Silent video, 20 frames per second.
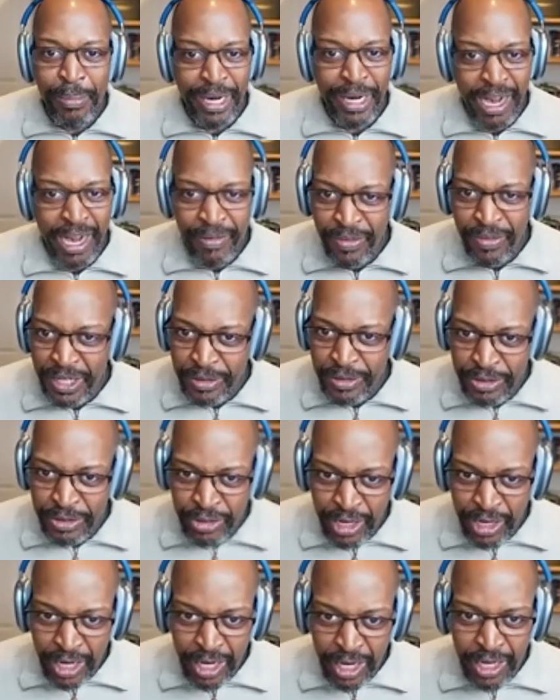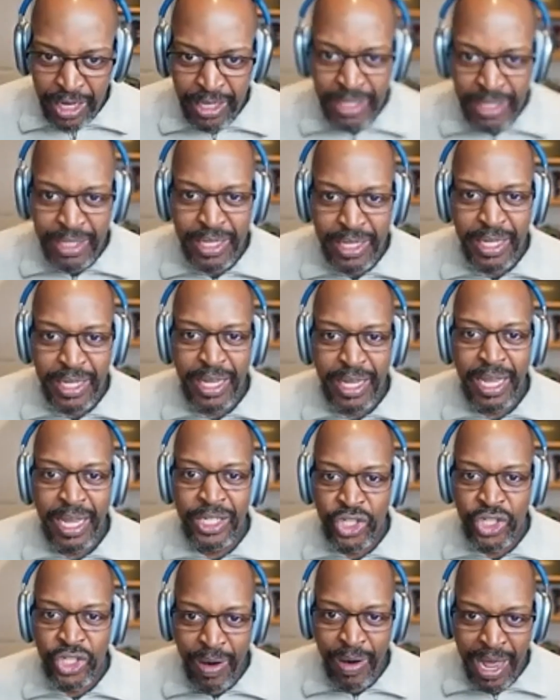but every tongue
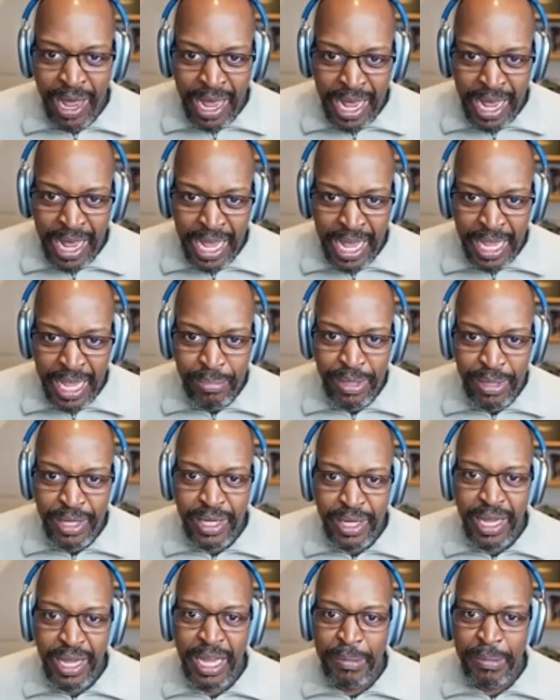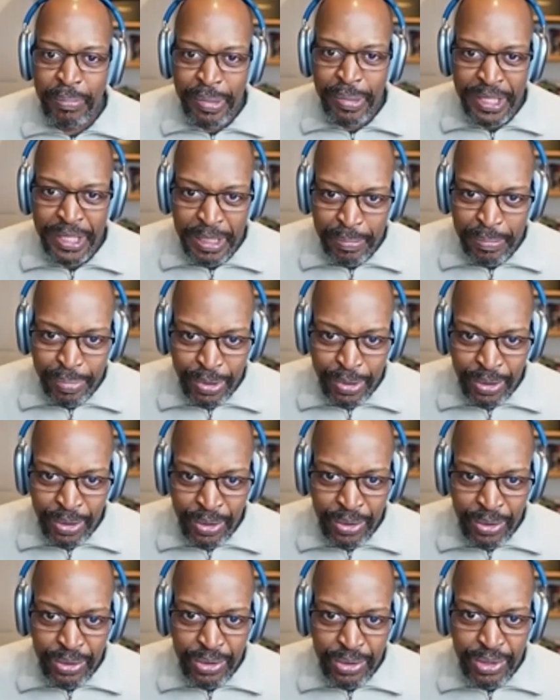and tribe and
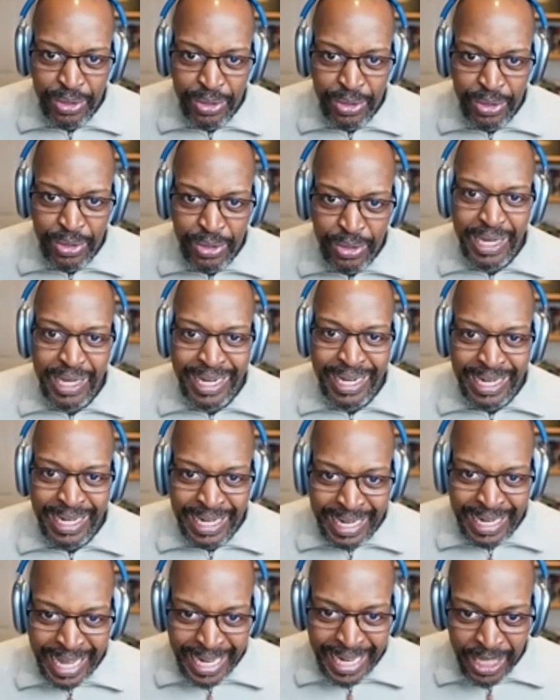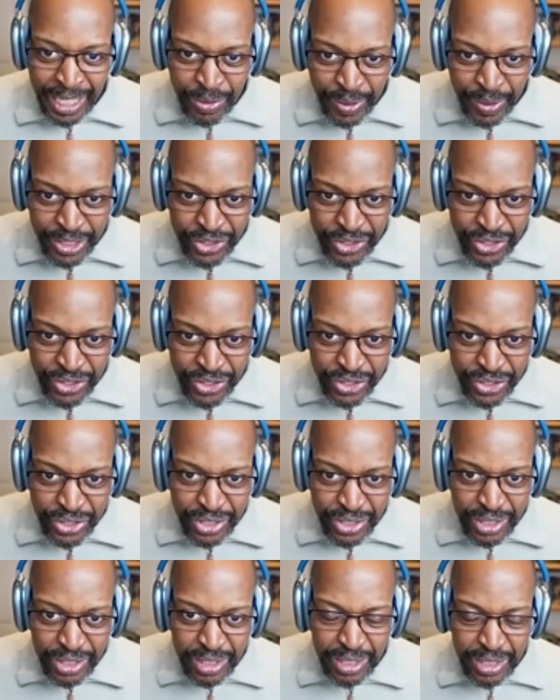people and
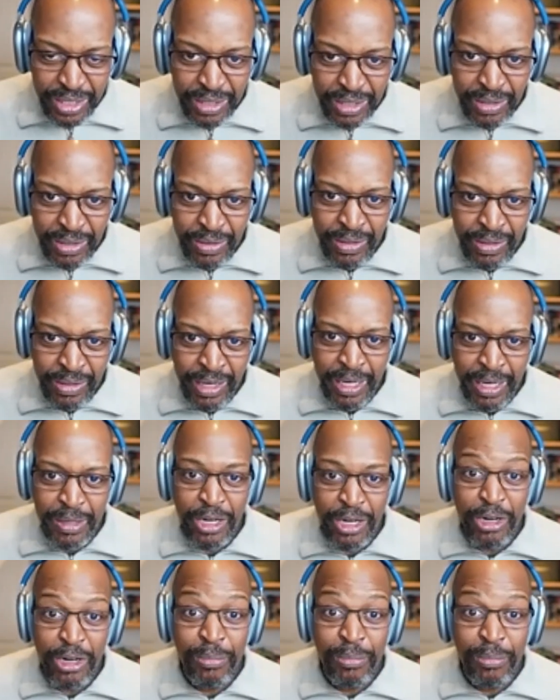language, right?